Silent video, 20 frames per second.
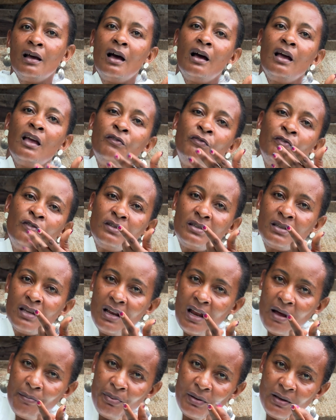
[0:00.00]
If you sell
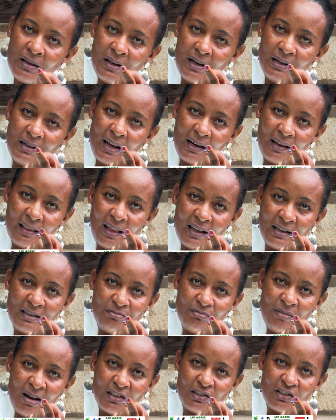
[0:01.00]
a piglet at that
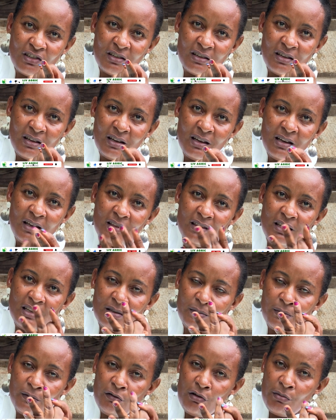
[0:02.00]
much,
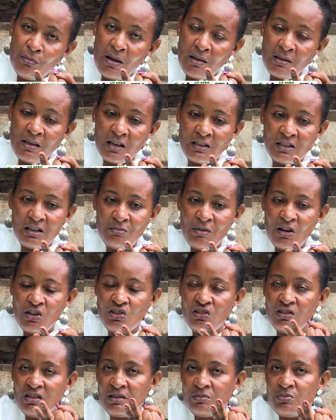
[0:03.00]
just
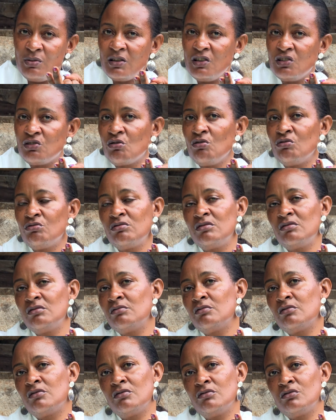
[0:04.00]
imagine this pig is going
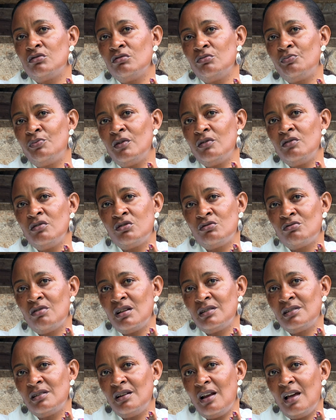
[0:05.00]
to produce
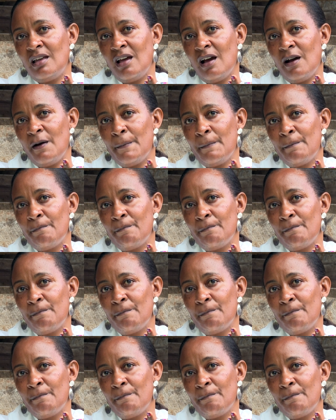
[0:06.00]
twice in a year.